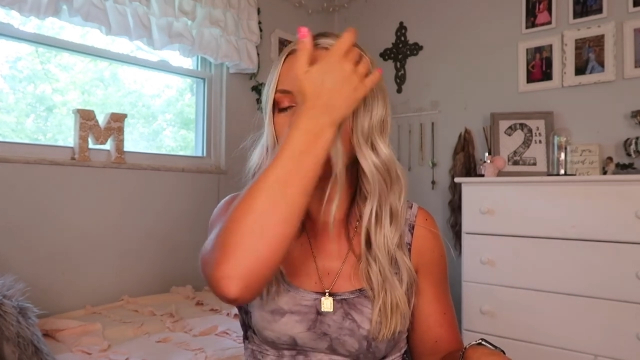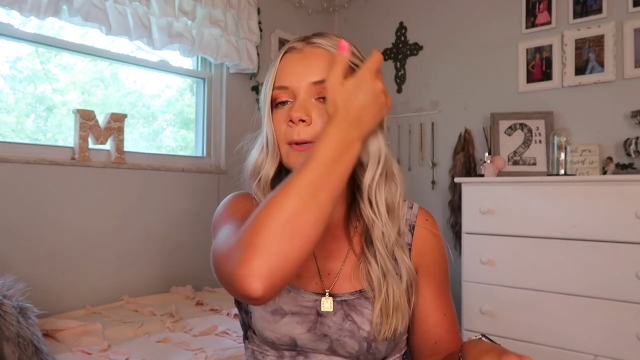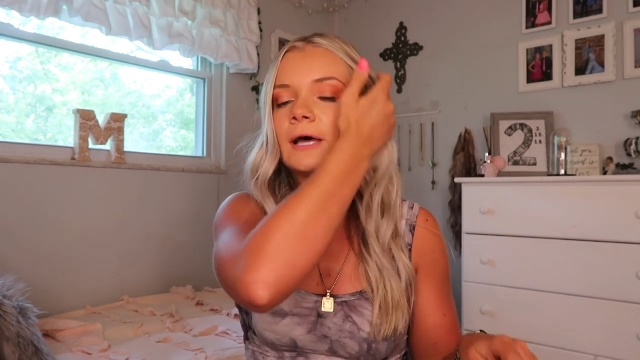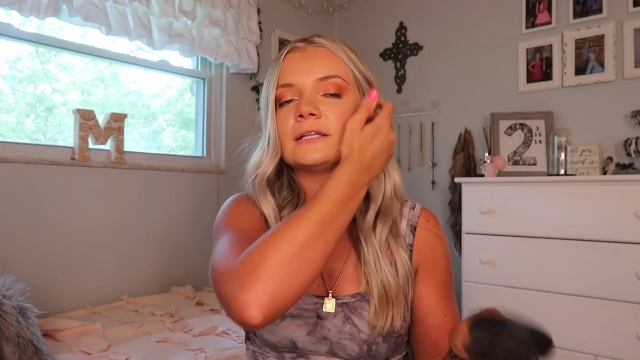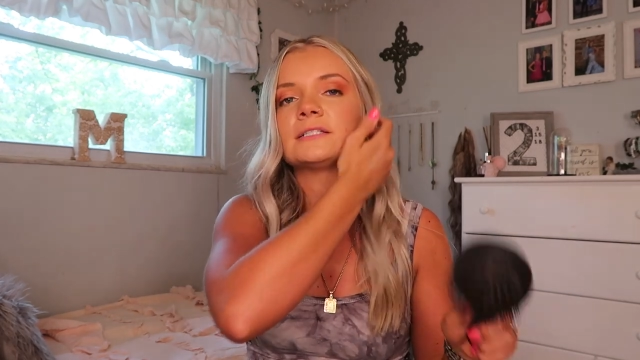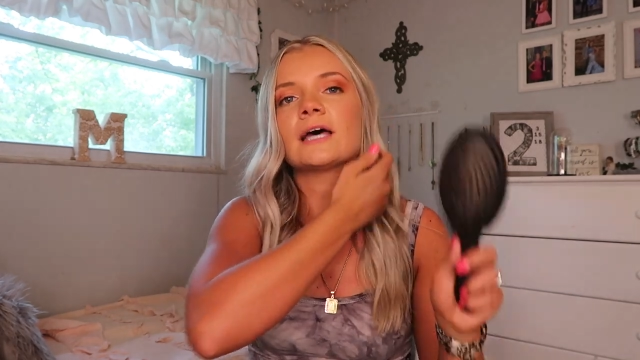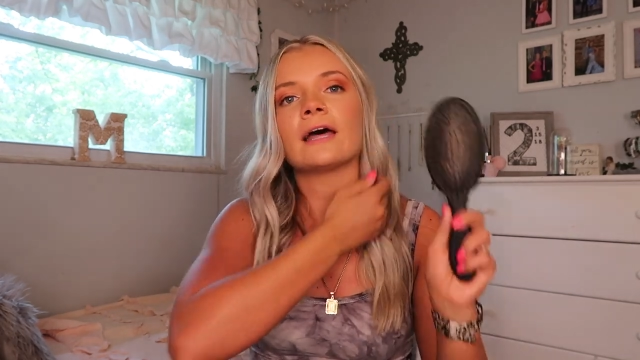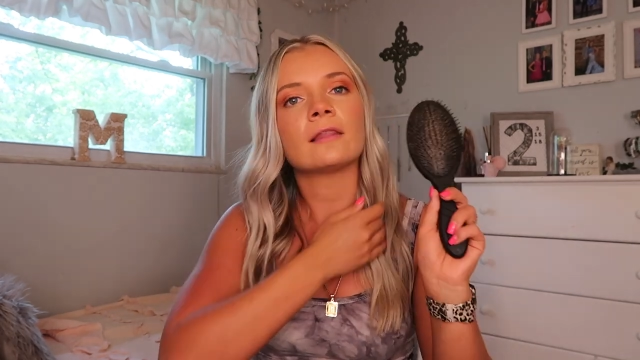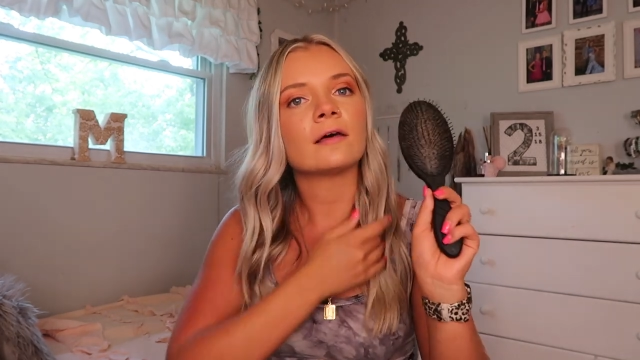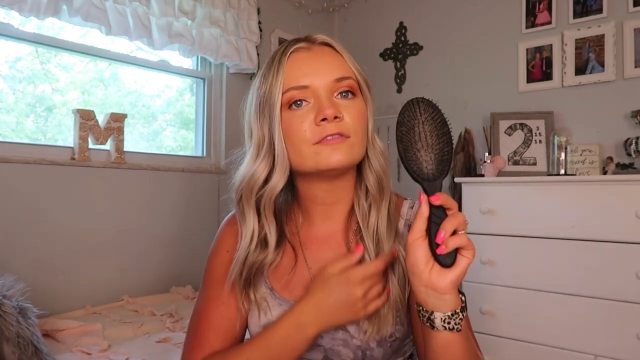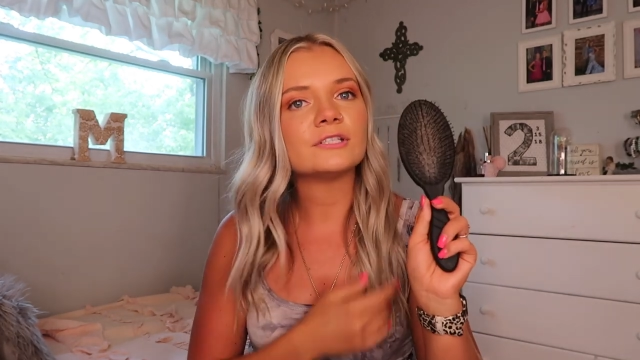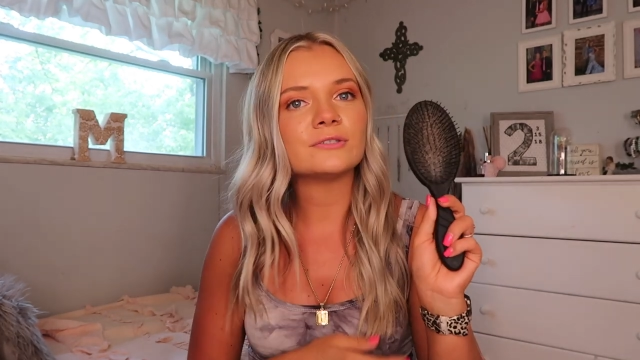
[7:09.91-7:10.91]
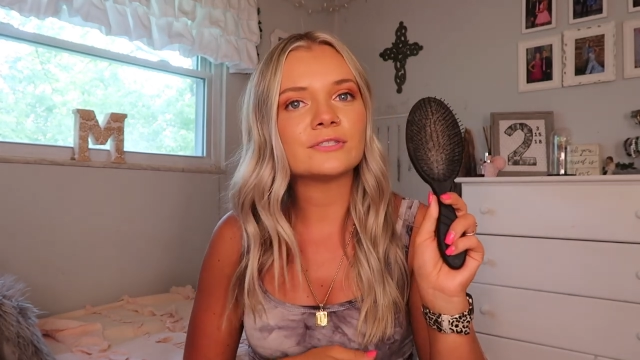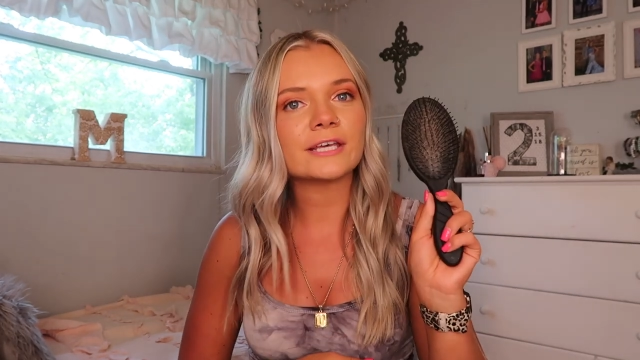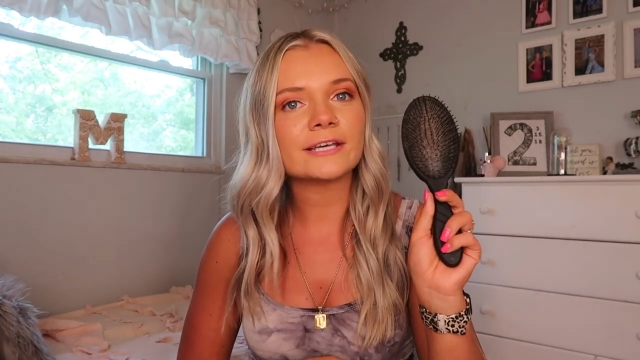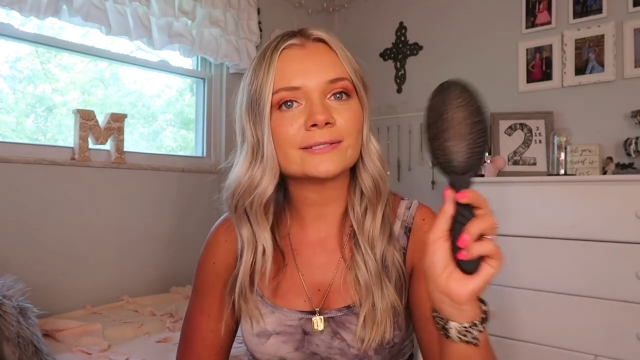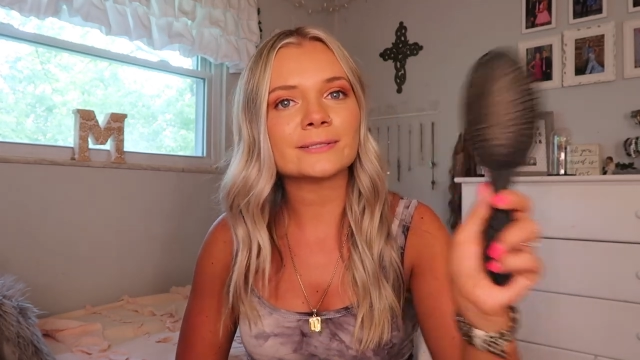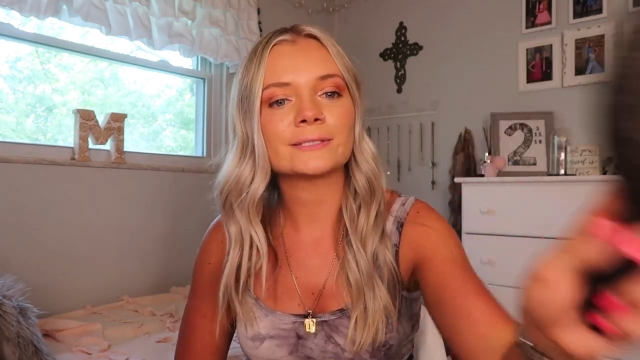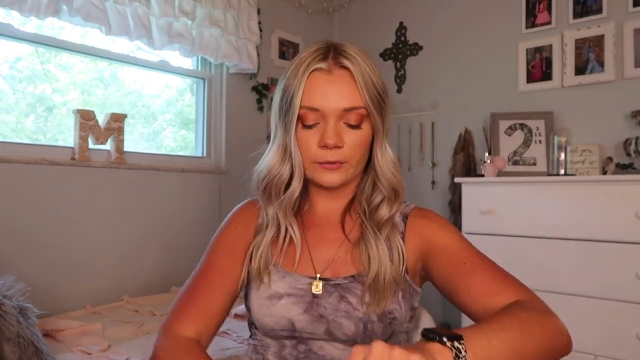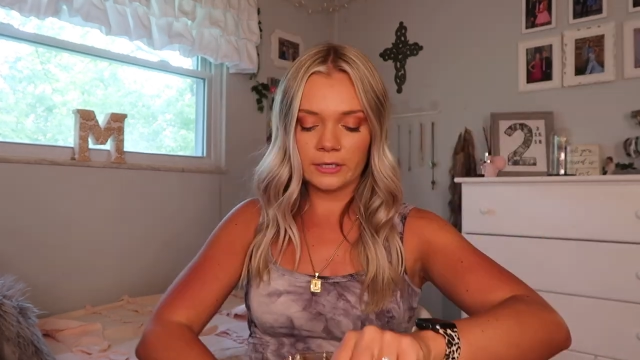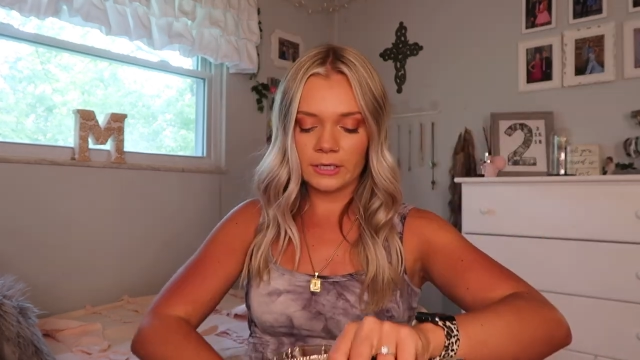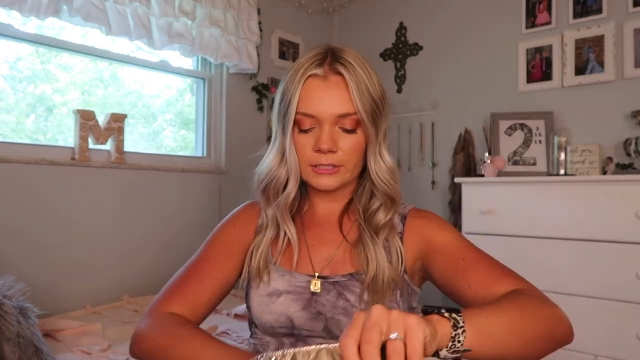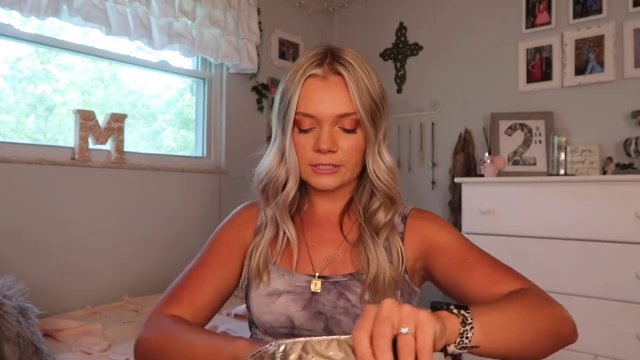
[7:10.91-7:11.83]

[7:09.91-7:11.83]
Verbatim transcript: But I love to use this. We are